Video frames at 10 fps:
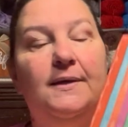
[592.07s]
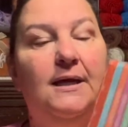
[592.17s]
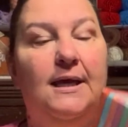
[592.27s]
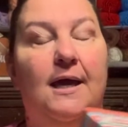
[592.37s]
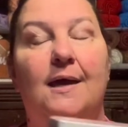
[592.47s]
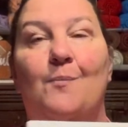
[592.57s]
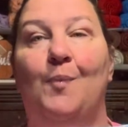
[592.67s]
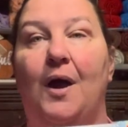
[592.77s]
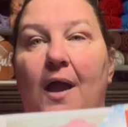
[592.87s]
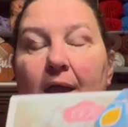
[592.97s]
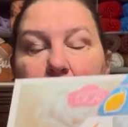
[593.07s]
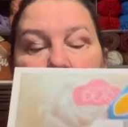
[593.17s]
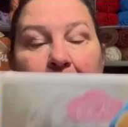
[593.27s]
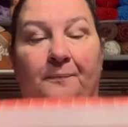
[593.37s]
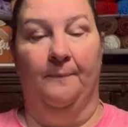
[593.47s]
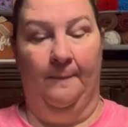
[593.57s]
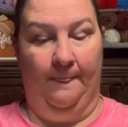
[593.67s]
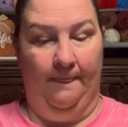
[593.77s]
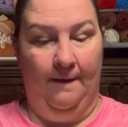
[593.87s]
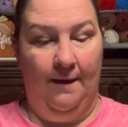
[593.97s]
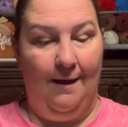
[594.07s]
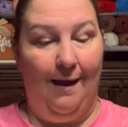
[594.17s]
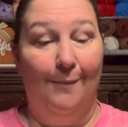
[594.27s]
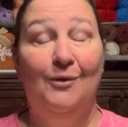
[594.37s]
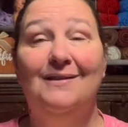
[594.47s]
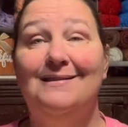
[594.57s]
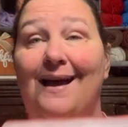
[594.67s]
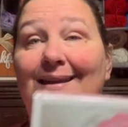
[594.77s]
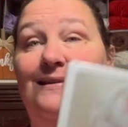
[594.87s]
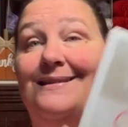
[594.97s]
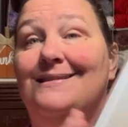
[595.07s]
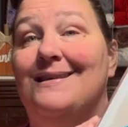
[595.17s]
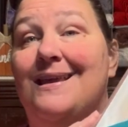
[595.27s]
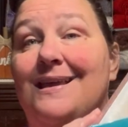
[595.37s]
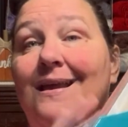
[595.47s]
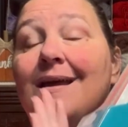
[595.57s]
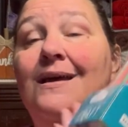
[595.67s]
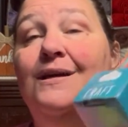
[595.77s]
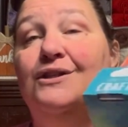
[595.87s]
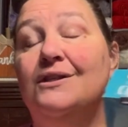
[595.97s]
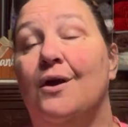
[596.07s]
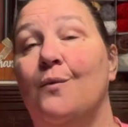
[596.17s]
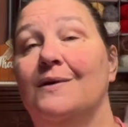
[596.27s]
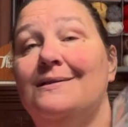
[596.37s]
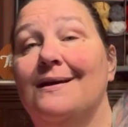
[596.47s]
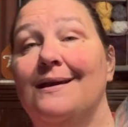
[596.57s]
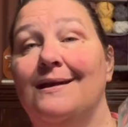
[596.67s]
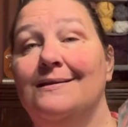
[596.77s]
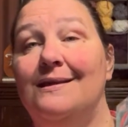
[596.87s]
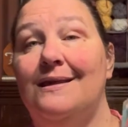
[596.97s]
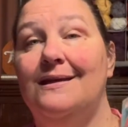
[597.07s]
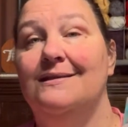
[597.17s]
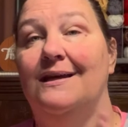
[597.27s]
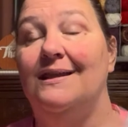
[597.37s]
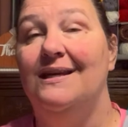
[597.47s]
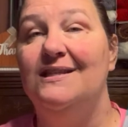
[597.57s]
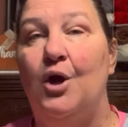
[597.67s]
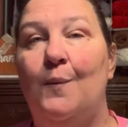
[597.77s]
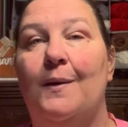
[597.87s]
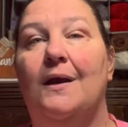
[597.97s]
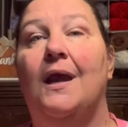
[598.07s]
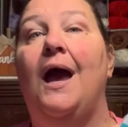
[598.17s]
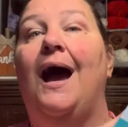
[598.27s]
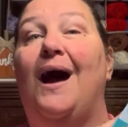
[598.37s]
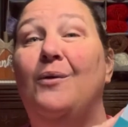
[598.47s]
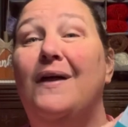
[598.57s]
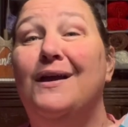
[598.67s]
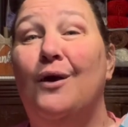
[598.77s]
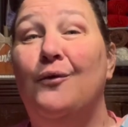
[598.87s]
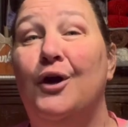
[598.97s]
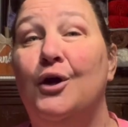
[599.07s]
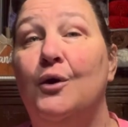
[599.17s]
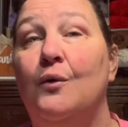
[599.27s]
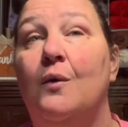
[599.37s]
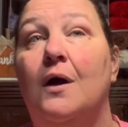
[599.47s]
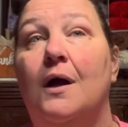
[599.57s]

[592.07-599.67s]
it yet, but I'm really excited to see So once I get into this and get these open, I will let y'all know.